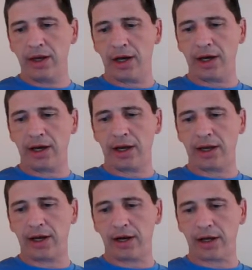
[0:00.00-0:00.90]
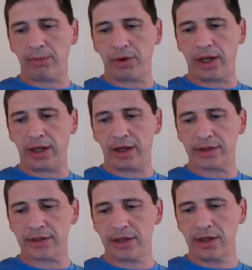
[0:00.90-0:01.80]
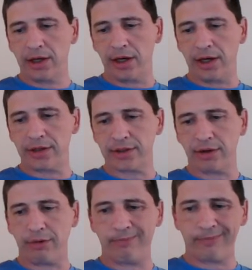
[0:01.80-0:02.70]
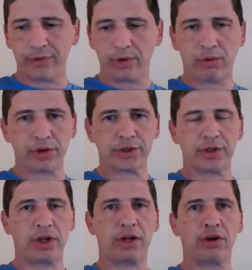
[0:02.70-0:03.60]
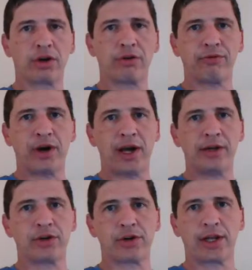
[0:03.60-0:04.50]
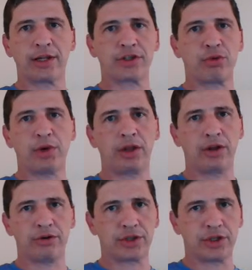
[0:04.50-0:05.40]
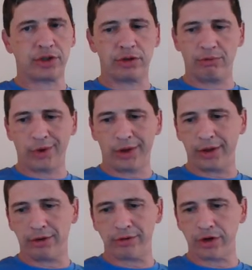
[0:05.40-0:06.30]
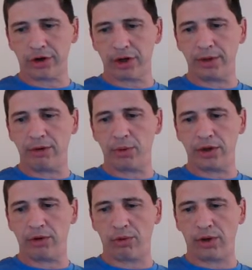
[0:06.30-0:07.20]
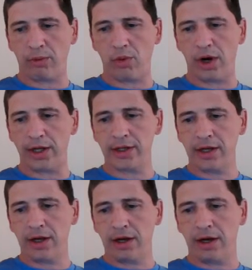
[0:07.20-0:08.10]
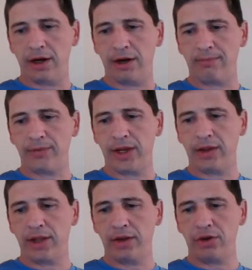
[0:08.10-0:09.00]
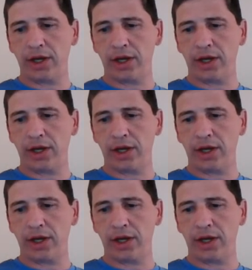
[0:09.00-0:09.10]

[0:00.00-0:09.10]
I got a couple ingots So of course you're going to get so many of those that really those aren't going to be what you really want. And then you